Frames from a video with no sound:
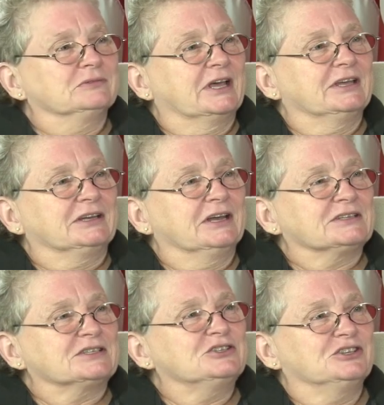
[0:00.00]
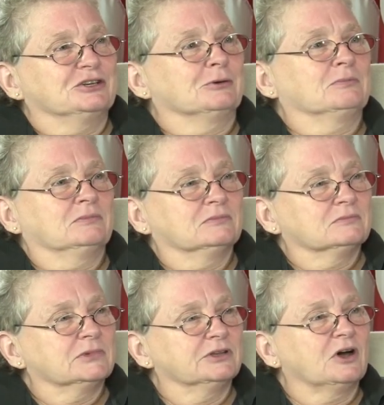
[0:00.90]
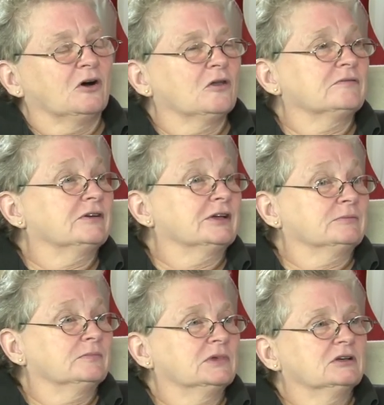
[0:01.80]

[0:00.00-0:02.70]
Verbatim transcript: Aiken has a gym in the Hall of Fame.